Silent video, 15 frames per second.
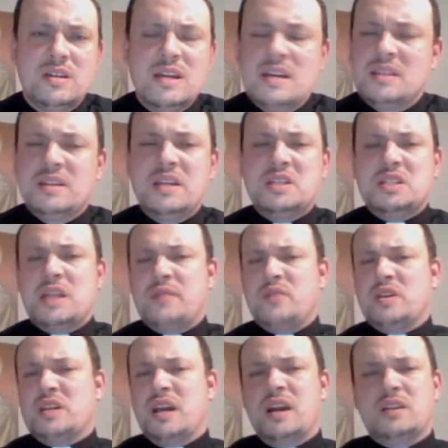And then each and every
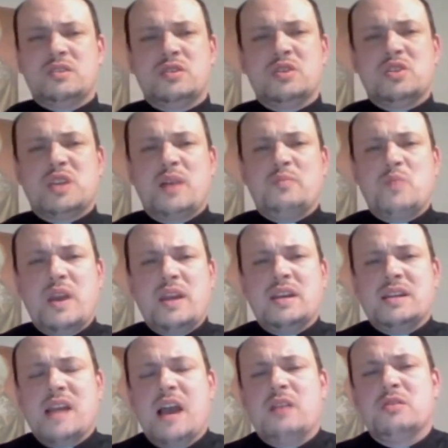character in some way
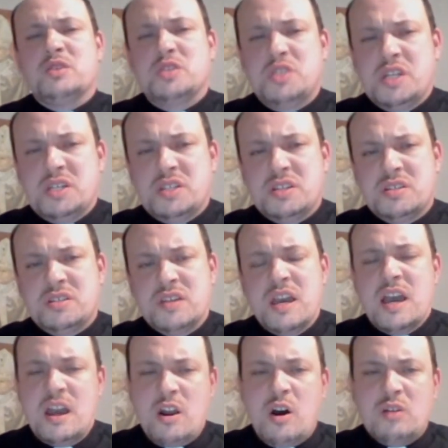encounters Jesus,
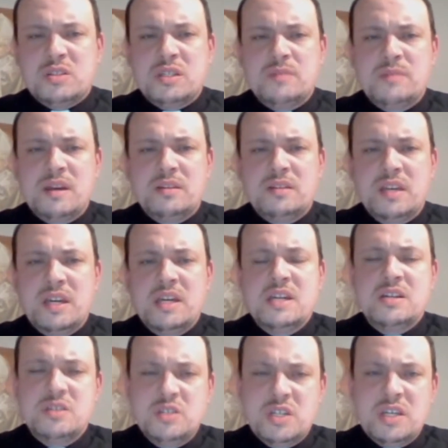and ultimately
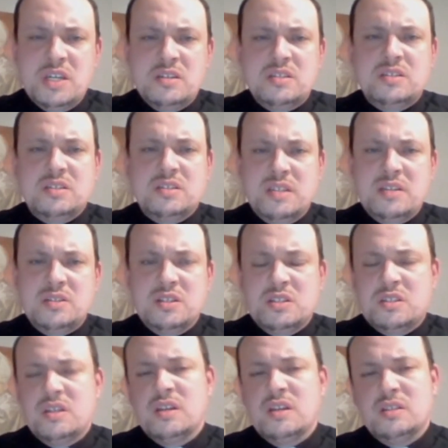Jesus leads
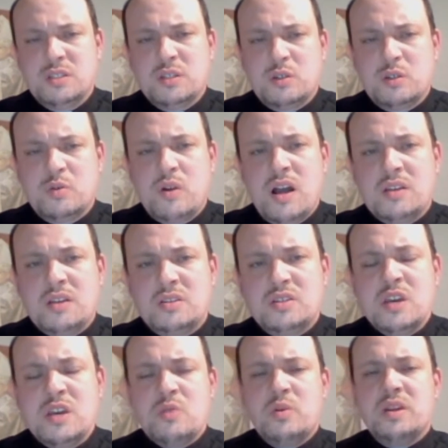us to the cross,
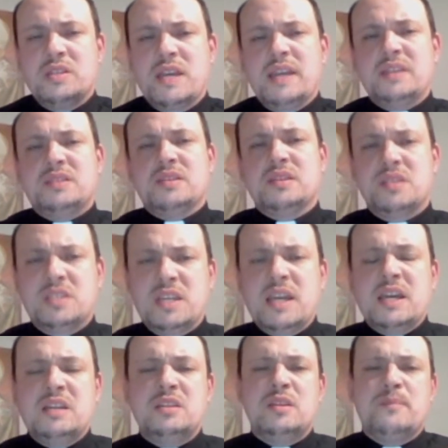where he takes the
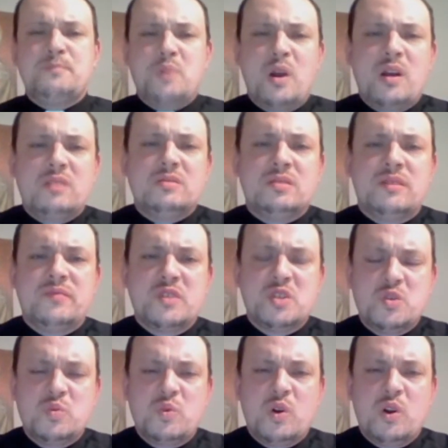sin and the burden of
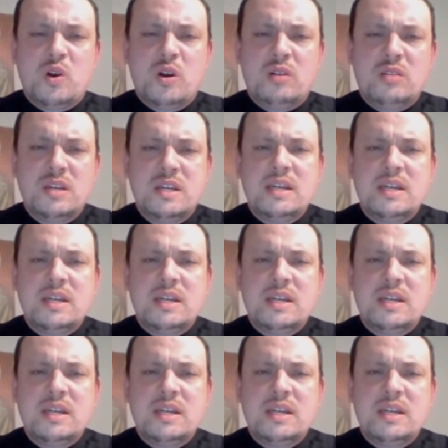this world